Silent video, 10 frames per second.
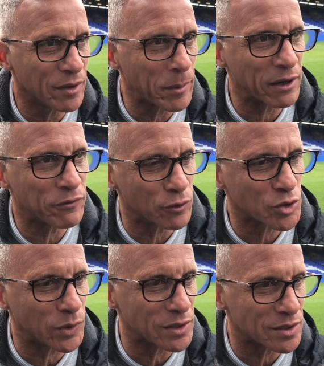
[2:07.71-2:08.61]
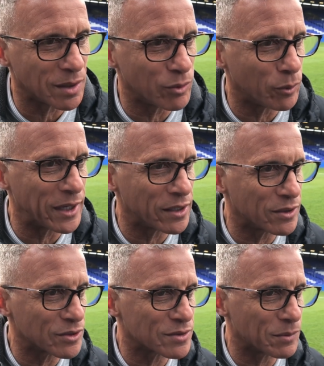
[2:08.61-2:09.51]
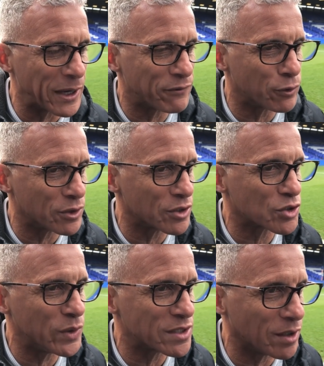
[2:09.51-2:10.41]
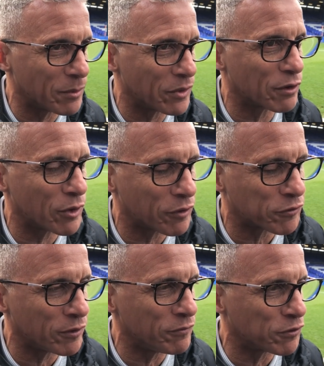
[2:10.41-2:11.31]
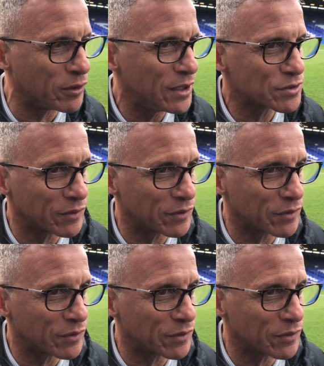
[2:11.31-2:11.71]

The back four squeezes up, and automatically because the back four are squeezing up, they're on the front foot.